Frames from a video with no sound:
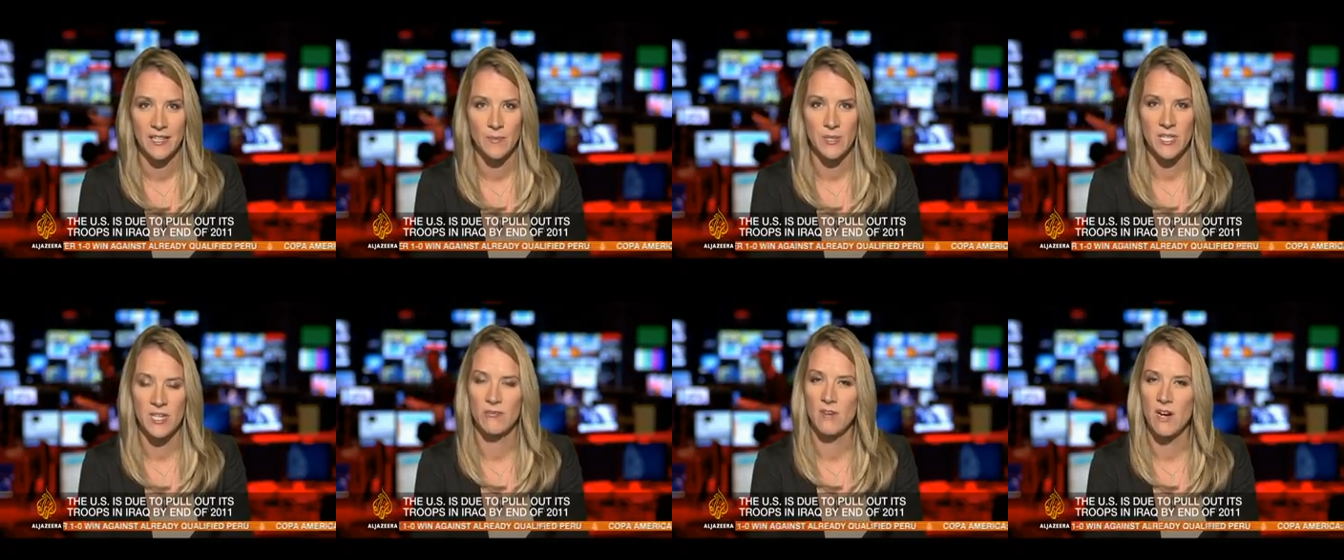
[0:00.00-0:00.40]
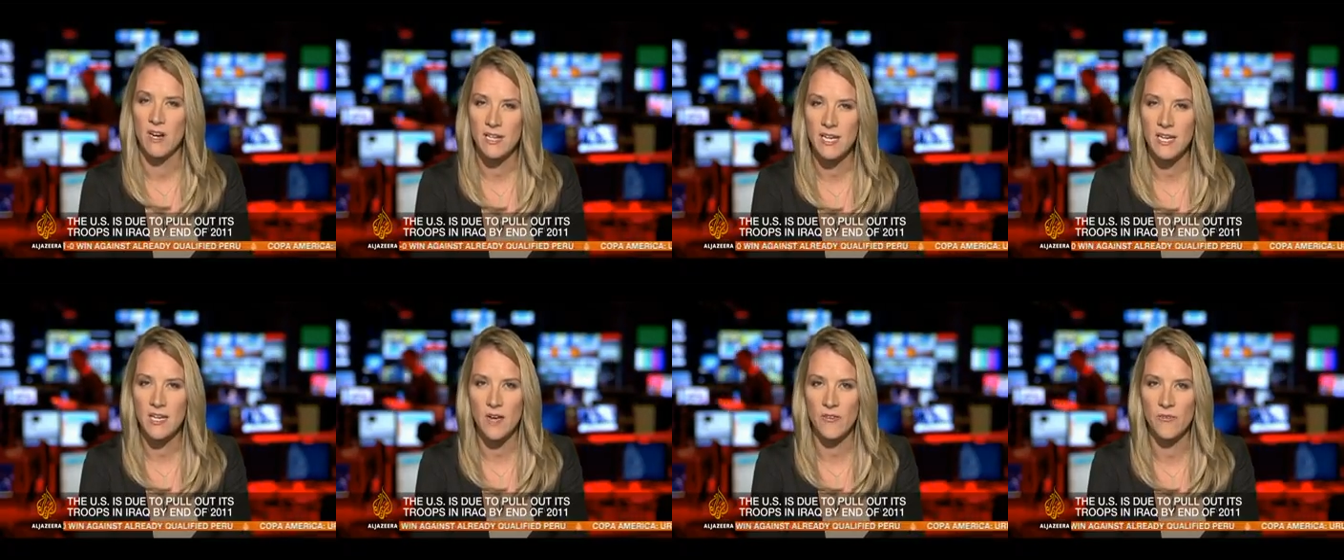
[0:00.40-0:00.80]
But the
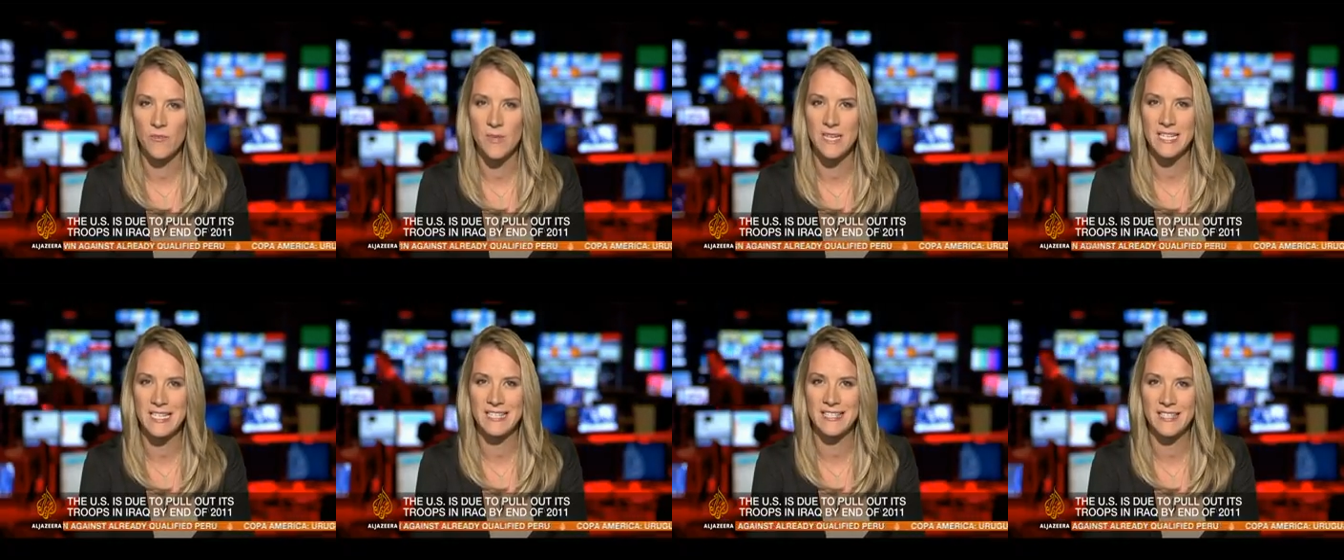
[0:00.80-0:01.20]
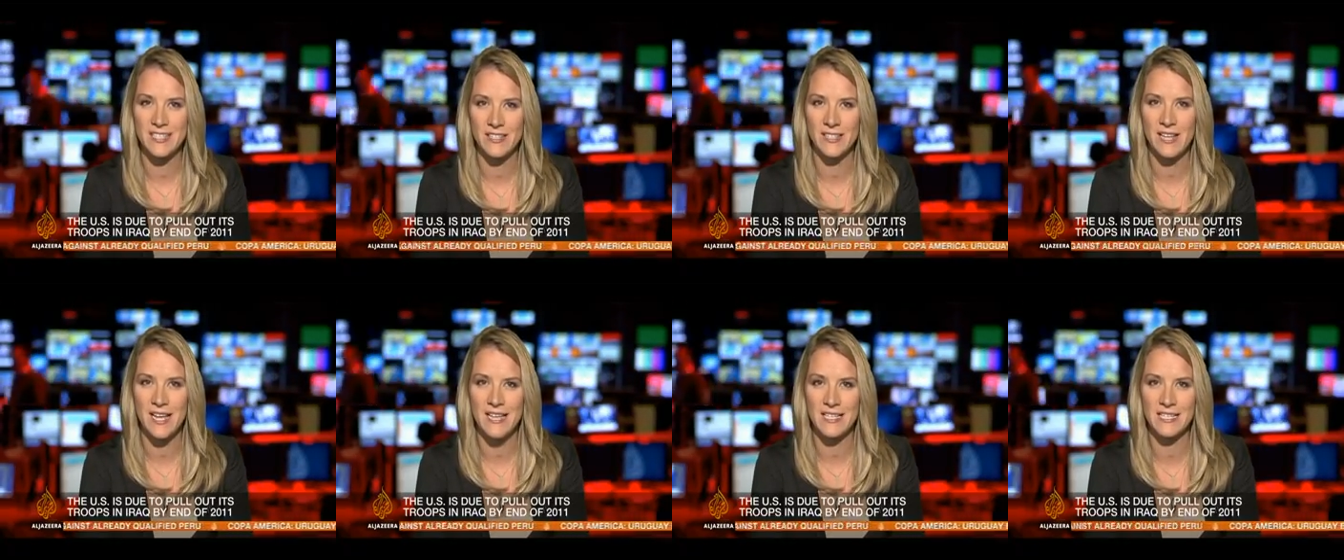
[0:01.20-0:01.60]
Iraqi government
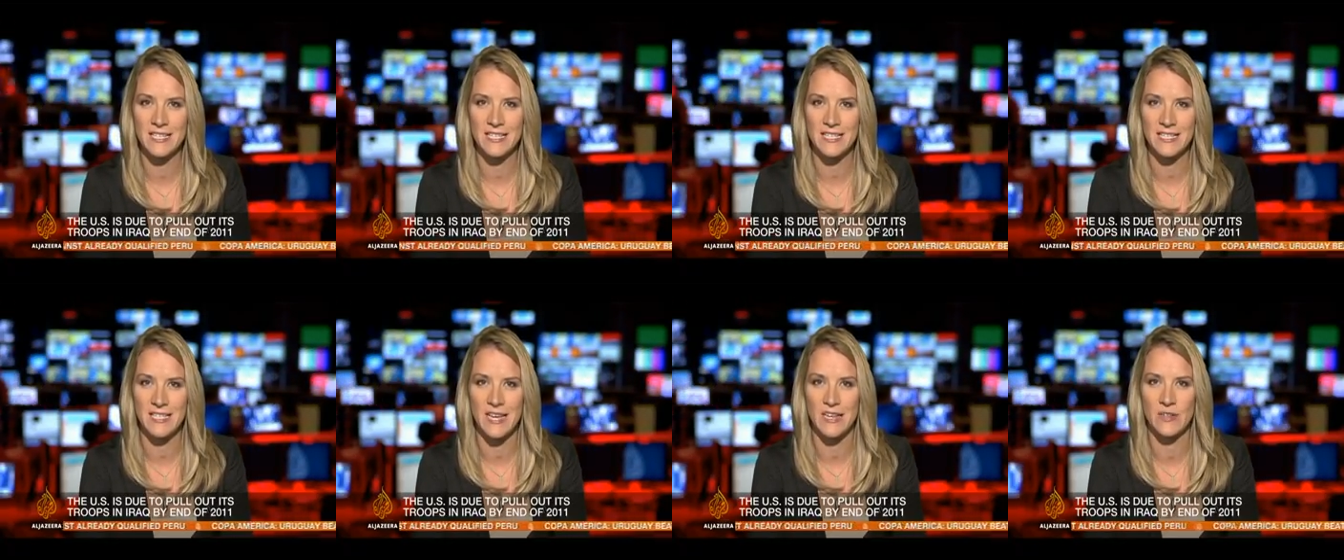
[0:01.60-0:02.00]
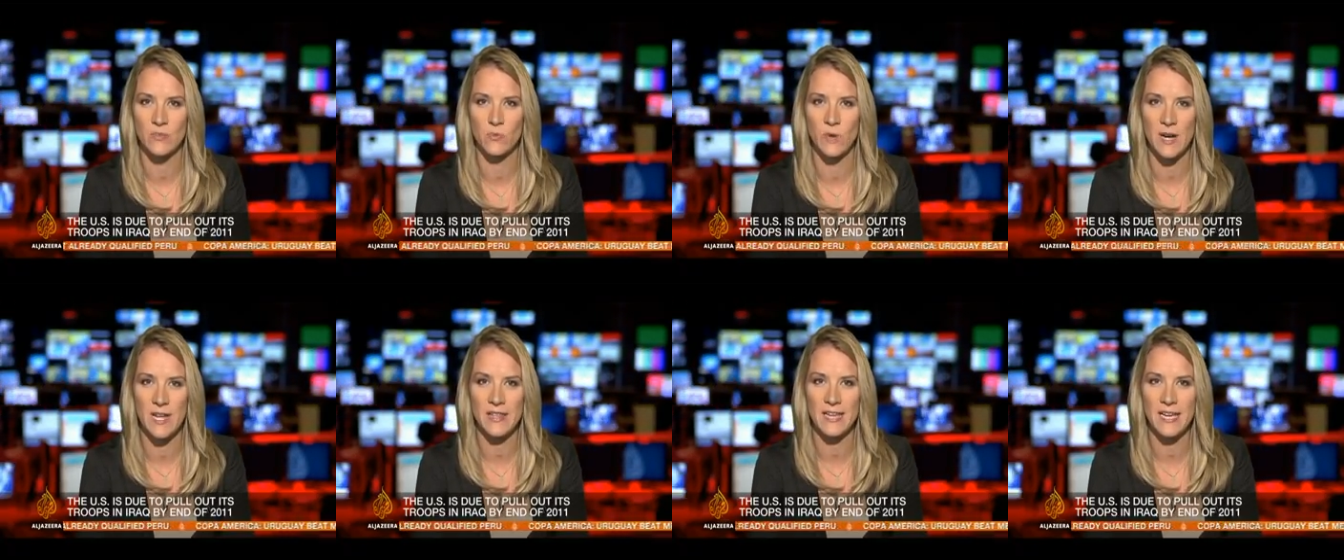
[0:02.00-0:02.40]
still hasn't said
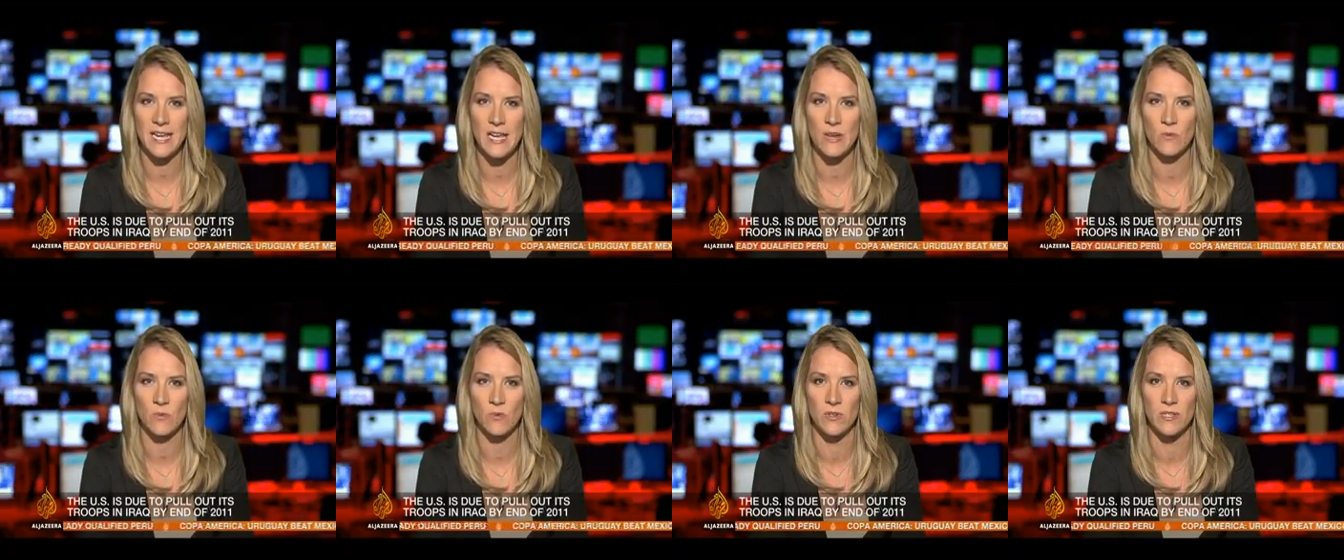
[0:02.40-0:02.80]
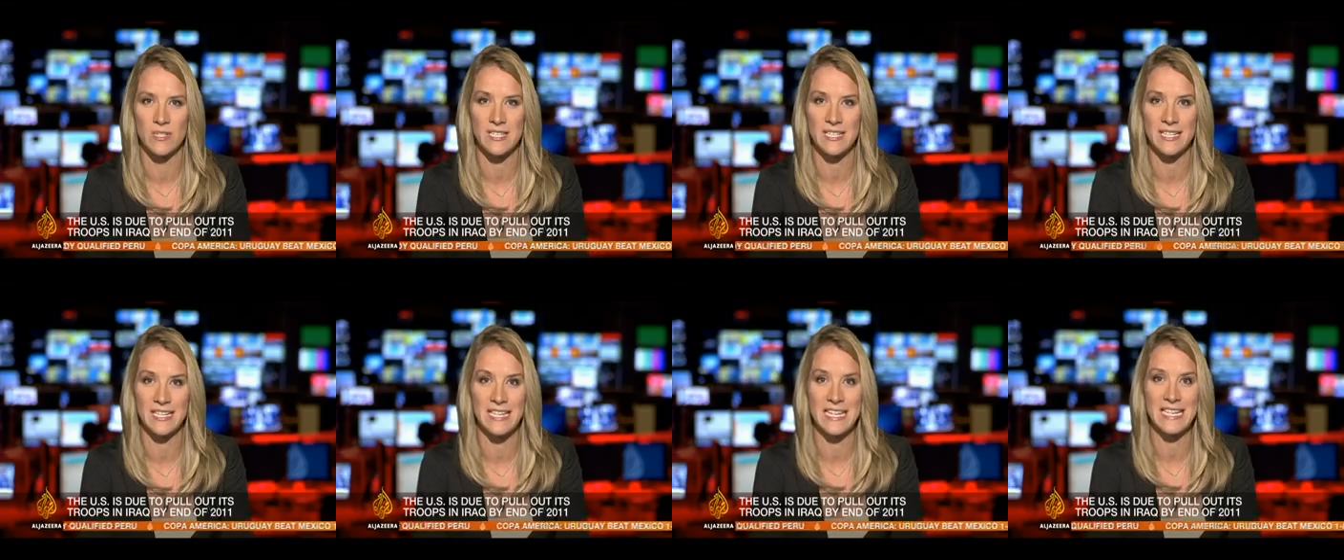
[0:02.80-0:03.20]
whether it
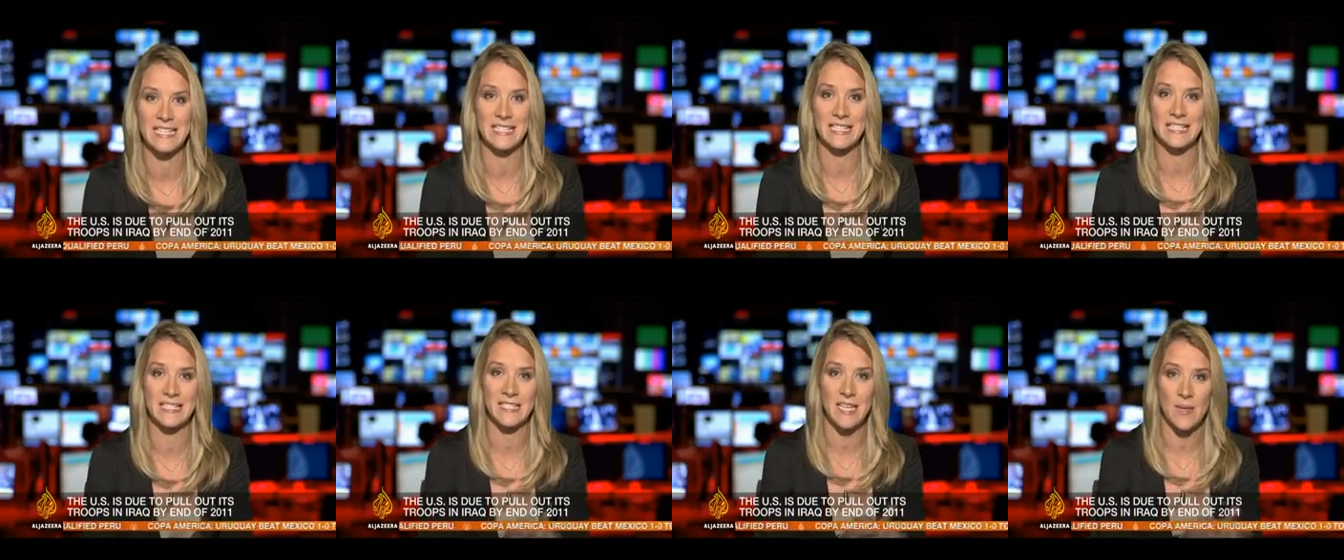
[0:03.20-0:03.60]
wants at least